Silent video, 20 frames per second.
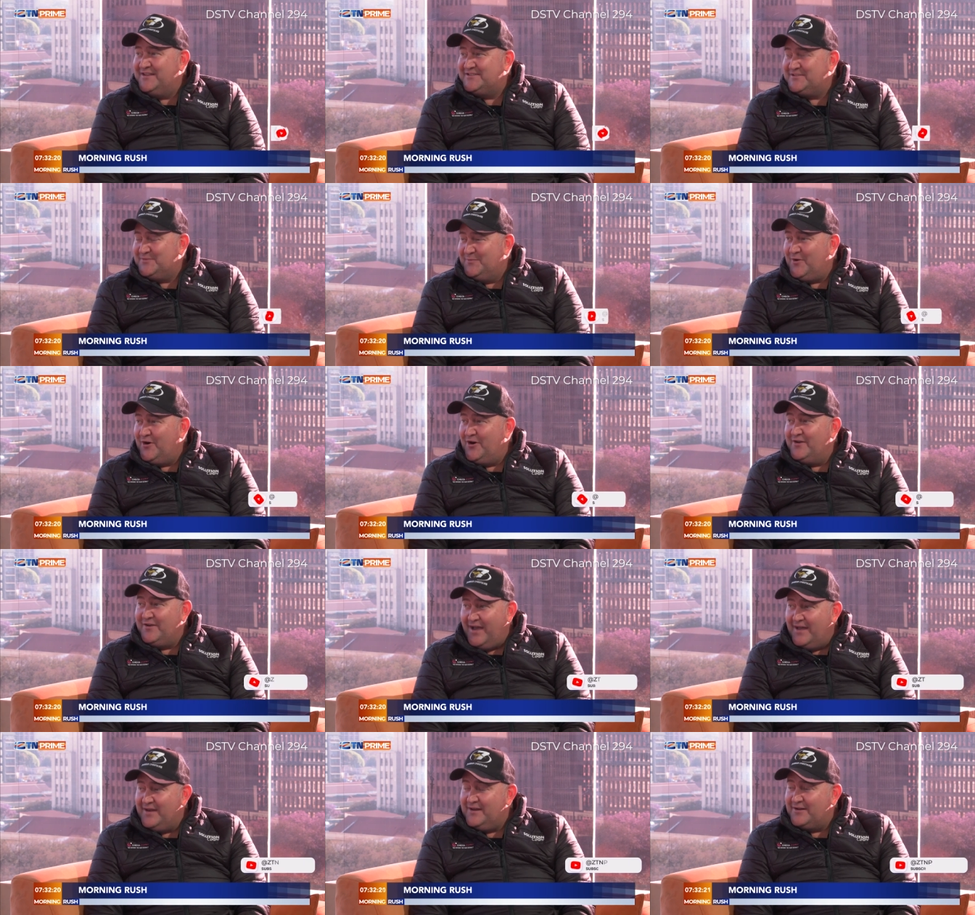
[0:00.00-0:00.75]
tomorrow
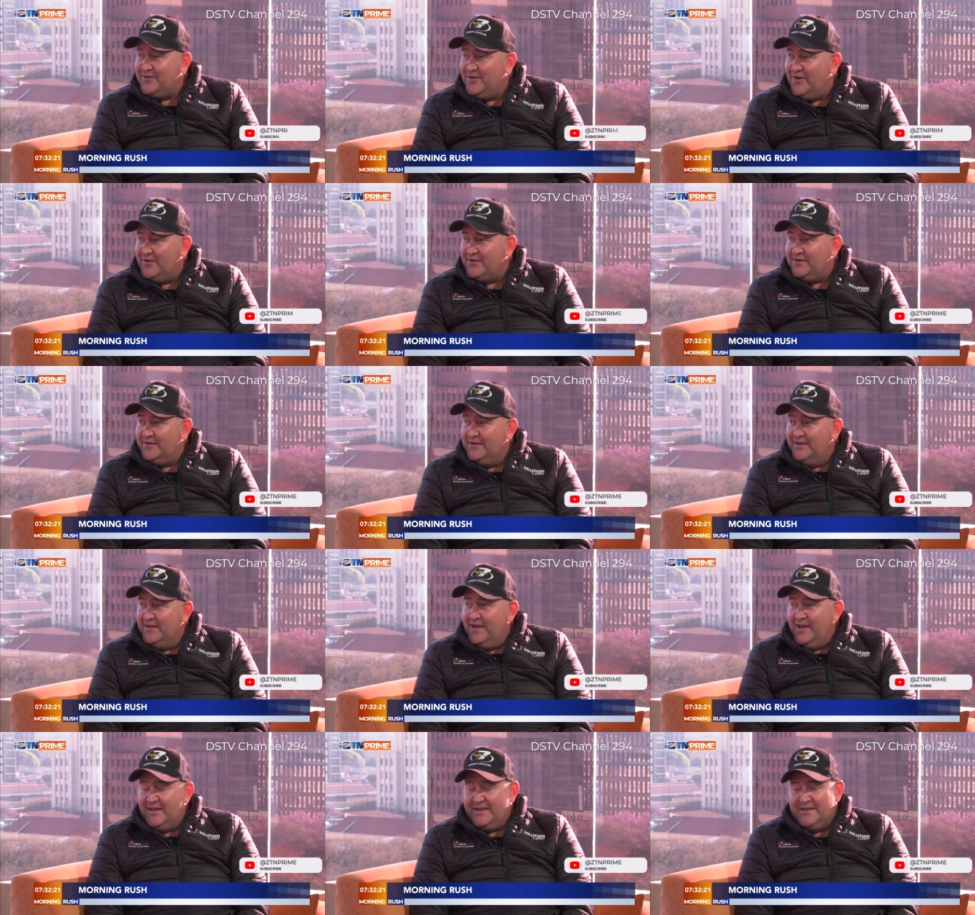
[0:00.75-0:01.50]
9 o'clock
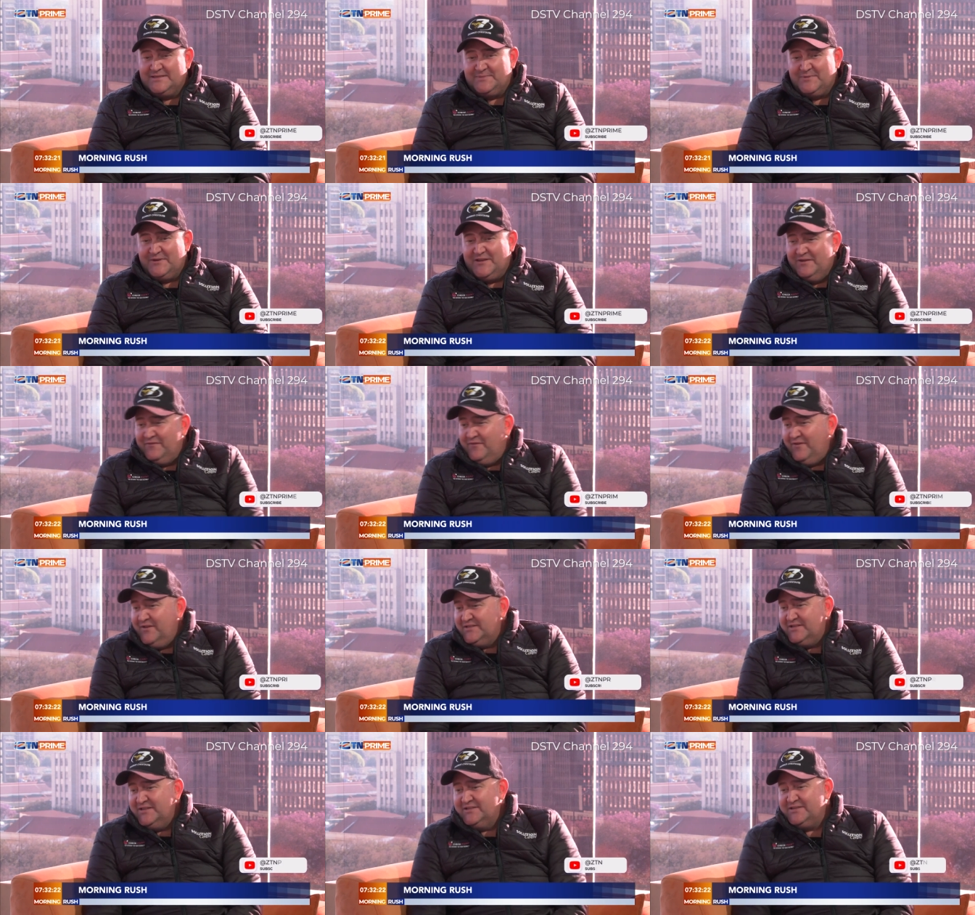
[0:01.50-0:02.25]
against Burkina
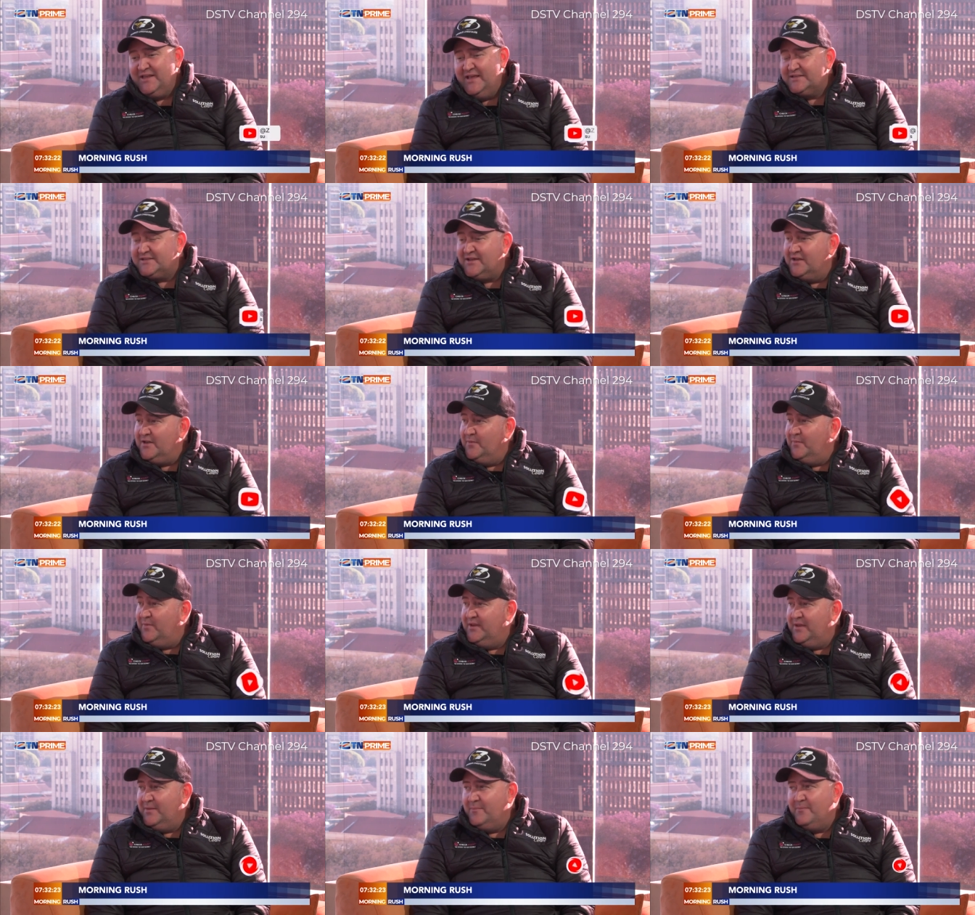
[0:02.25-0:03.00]
Faso. So it's going
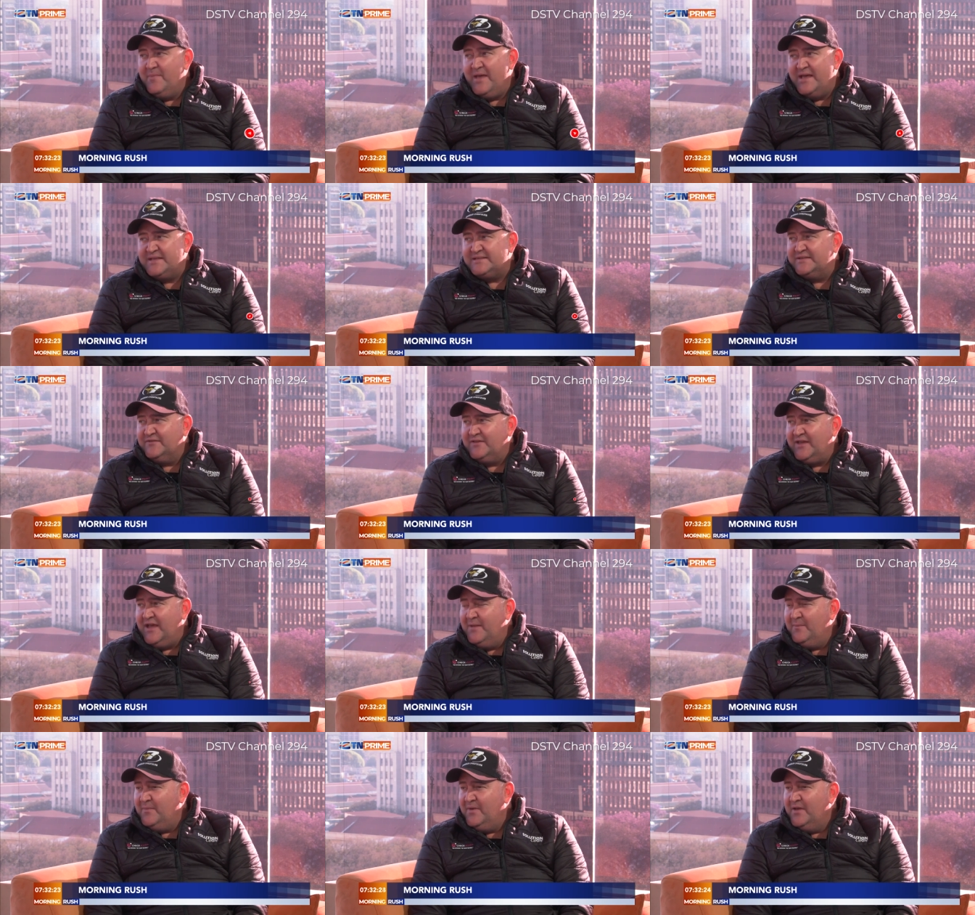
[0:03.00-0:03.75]
to be a massive
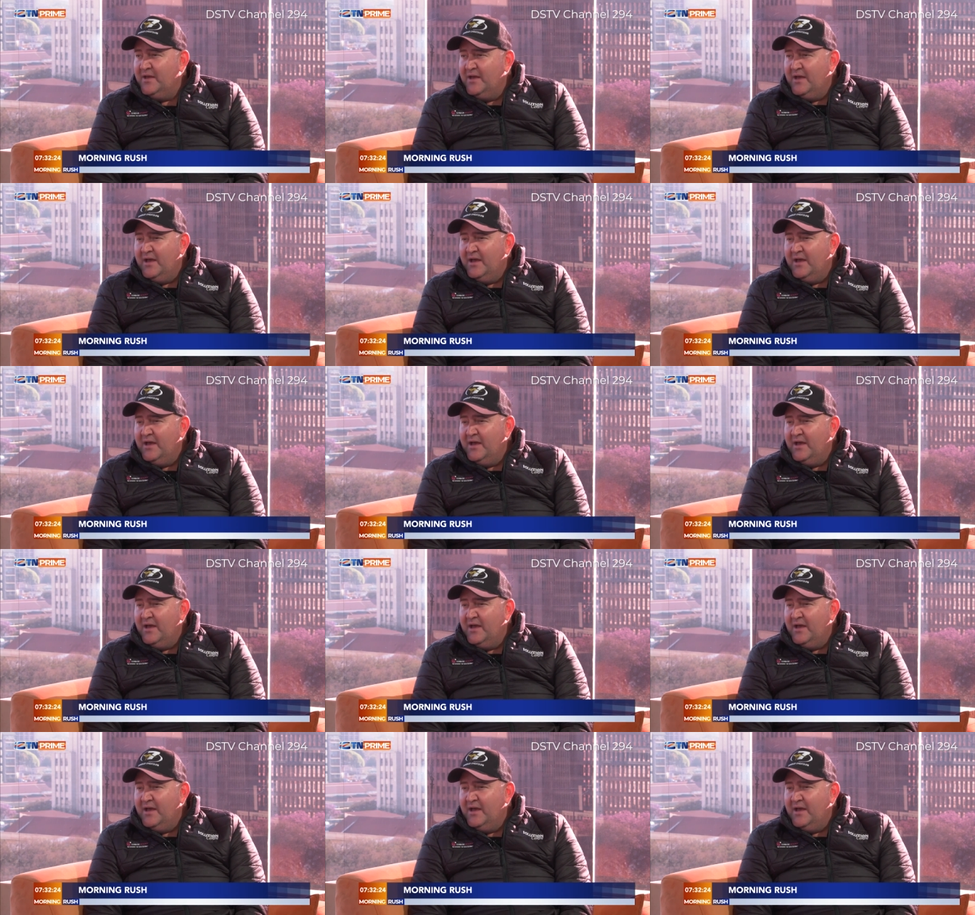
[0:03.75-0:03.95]
game.